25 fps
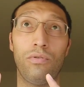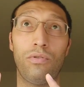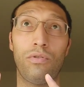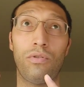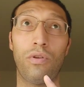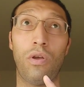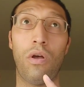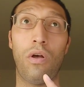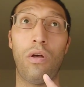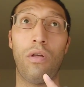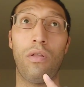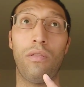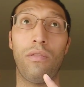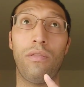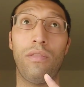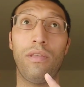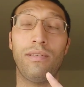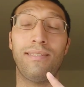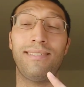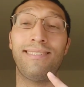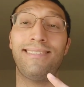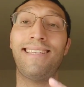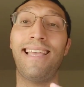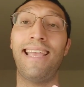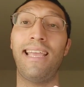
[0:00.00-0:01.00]
saw
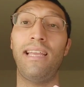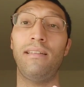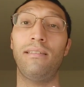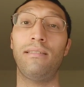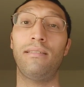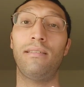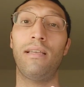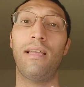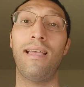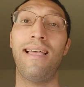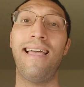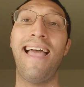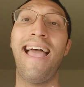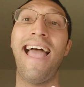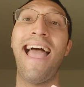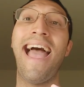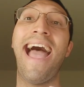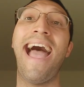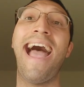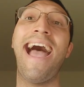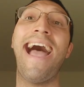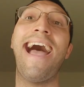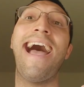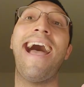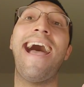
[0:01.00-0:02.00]
the saints
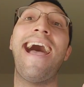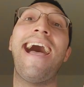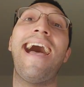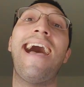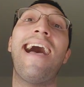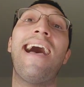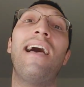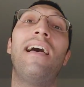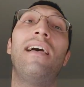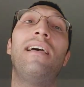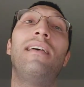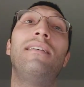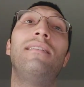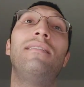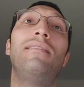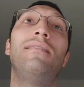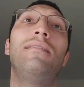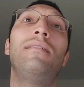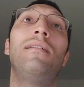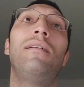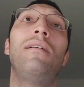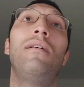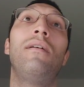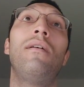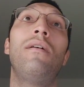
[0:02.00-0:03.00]

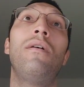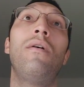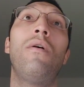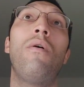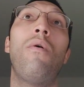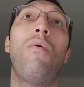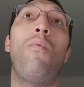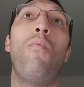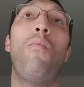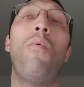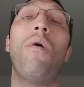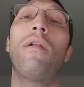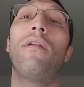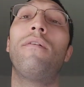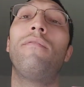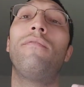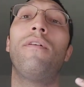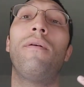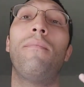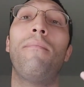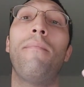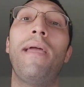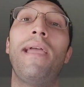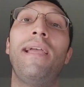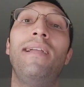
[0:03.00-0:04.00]
as one of
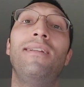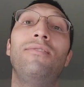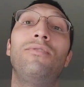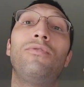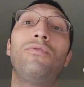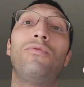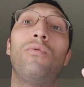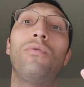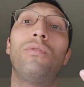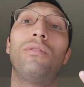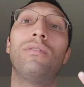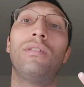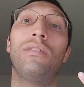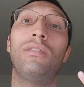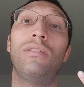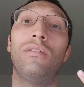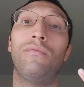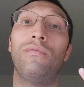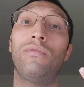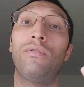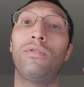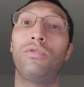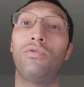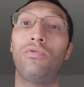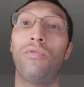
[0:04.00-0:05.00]
their main sources
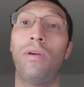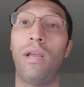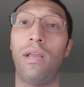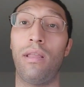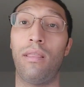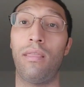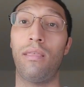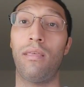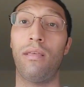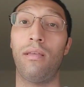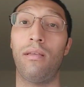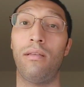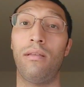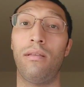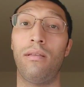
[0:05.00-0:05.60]
of strength,